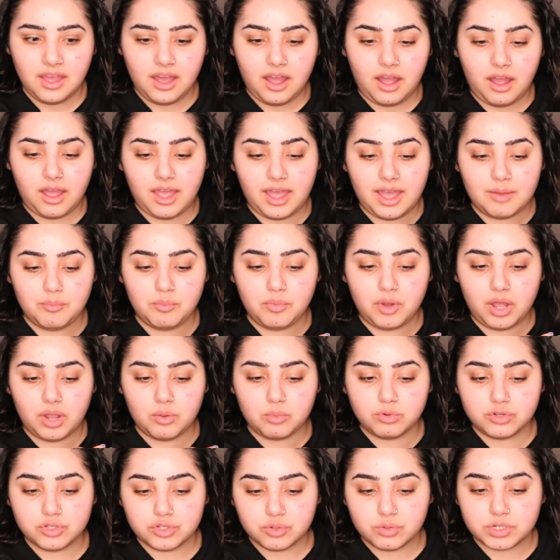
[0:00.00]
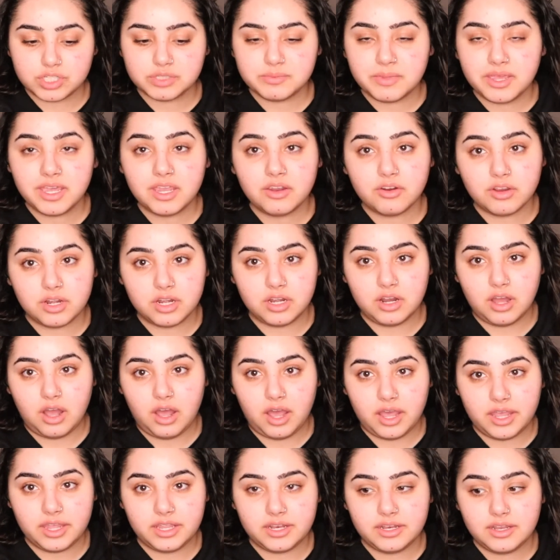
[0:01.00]
I do wash my hair at
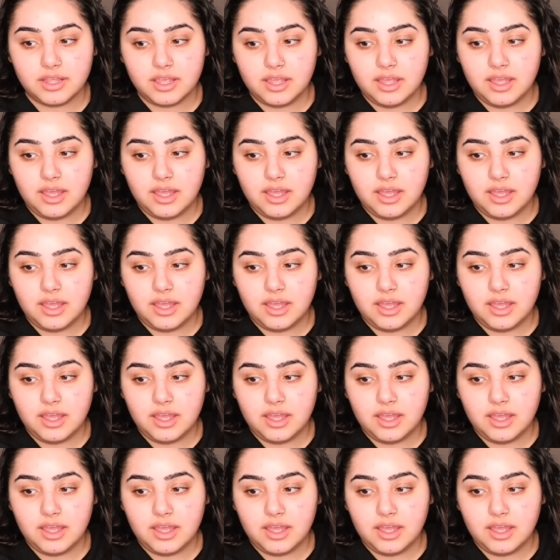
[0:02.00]
night,